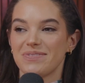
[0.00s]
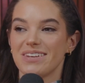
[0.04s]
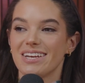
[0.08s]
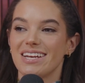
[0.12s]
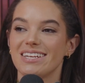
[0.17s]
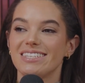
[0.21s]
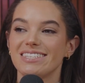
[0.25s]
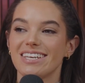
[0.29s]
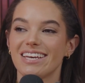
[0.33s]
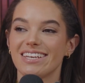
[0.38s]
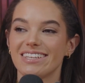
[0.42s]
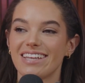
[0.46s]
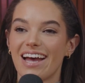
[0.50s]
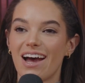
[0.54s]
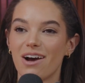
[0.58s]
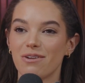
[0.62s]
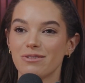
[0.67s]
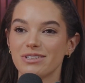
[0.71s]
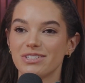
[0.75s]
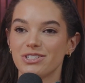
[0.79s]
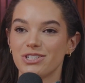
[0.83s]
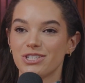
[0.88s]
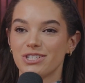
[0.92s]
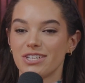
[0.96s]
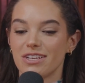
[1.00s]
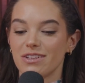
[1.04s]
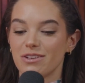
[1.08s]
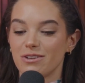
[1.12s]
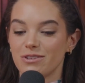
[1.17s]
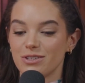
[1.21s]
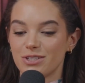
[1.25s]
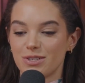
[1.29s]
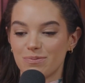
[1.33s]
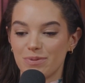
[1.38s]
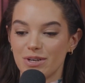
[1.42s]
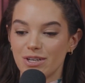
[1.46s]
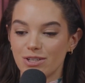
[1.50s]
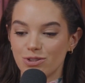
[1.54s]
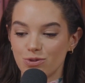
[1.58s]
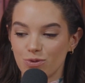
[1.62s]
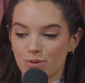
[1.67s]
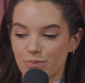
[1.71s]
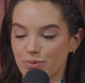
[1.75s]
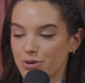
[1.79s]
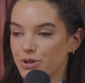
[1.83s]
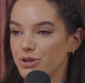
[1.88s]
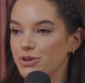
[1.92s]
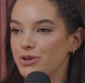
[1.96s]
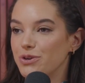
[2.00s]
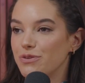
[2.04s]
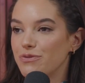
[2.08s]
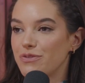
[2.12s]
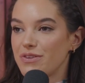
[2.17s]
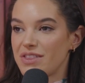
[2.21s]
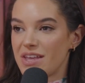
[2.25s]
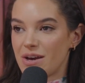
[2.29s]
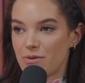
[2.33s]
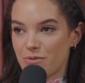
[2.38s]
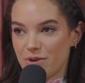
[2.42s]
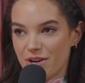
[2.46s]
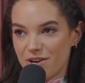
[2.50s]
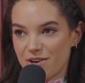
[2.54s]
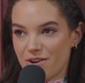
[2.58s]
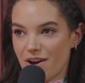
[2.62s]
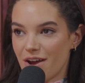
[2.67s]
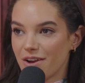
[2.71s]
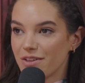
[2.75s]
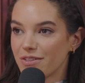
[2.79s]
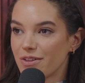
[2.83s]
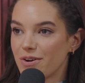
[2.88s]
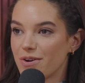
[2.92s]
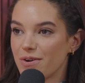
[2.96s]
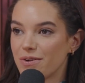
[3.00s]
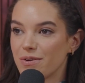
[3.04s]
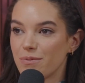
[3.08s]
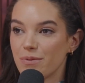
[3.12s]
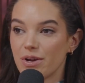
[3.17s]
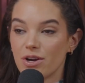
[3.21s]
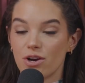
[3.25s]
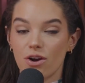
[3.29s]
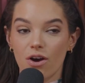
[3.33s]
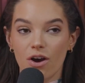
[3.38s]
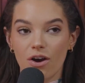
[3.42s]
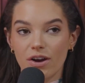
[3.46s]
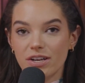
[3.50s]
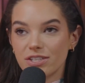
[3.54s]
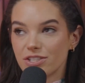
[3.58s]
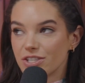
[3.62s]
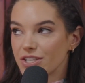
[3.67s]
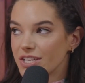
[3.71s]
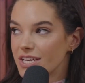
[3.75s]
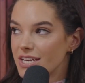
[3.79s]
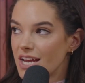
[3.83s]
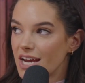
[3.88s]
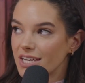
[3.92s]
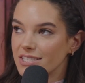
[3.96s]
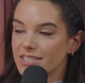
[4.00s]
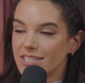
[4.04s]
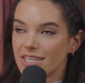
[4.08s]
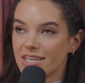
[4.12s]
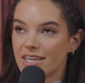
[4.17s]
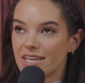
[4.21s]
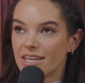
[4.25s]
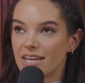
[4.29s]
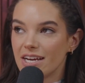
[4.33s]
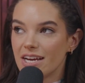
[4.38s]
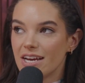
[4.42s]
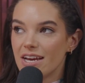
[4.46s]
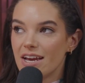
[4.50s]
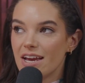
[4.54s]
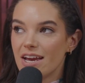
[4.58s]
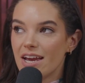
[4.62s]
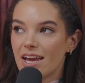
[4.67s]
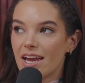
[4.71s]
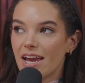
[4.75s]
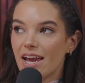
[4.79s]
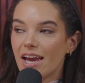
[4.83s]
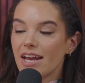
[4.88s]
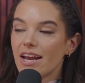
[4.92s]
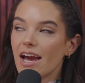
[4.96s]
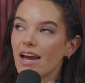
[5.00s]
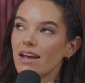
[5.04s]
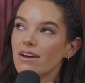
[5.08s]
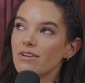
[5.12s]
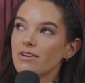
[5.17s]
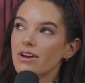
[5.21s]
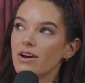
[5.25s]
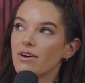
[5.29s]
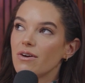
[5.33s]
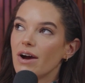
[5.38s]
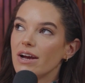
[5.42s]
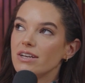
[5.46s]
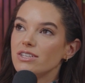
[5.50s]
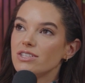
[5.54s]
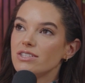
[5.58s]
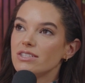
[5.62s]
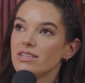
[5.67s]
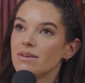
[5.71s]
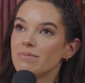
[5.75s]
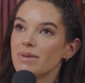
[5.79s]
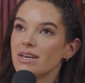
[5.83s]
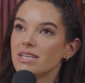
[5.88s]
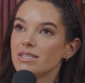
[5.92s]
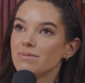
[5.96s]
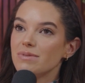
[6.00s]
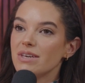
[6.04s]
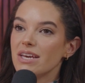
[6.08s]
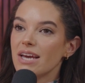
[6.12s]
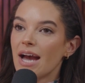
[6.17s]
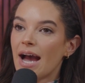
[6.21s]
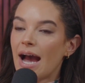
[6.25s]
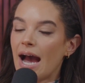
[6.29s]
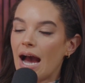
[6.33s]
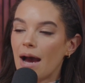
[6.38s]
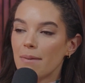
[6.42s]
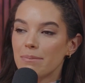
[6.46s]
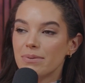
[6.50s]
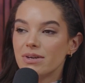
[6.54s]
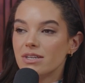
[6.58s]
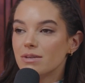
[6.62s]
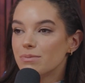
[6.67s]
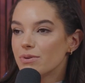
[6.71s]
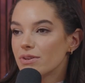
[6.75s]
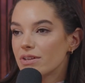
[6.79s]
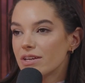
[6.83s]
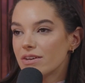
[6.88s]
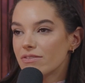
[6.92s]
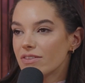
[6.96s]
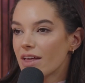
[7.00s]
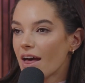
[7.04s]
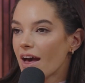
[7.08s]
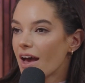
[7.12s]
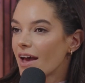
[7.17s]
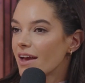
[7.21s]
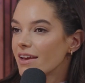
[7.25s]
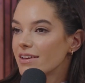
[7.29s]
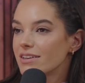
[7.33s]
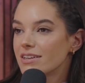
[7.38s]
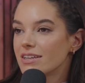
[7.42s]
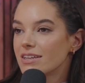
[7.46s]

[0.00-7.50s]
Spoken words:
It's like, that was just a little spiritual proof that we are not alone and we are all interconnected. And I don't know. It makes me happy to believe that.